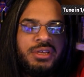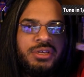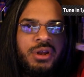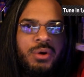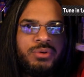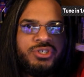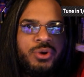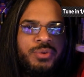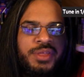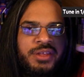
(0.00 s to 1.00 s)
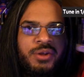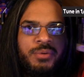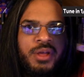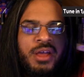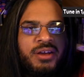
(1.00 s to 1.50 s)
You know, so
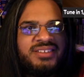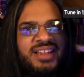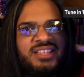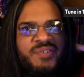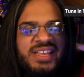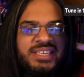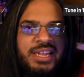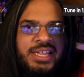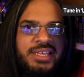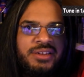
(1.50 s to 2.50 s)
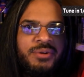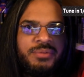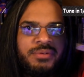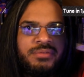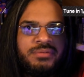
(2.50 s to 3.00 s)
because let's face it, you know,